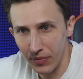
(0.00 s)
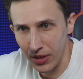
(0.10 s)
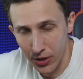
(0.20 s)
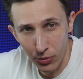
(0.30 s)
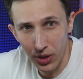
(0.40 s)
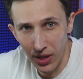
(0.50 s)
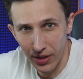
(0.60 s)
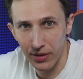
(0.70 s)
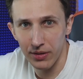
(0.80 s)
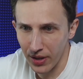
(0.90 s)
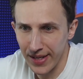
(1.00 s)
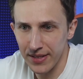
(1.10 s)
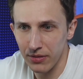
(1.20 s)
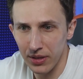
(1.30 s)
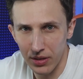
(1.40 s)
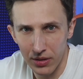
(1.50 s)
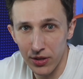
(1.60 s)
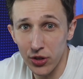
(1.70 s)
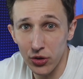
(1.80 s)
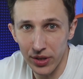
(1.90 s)
You are a unique
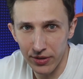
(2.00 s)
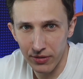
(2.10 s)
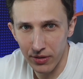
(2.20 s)
unit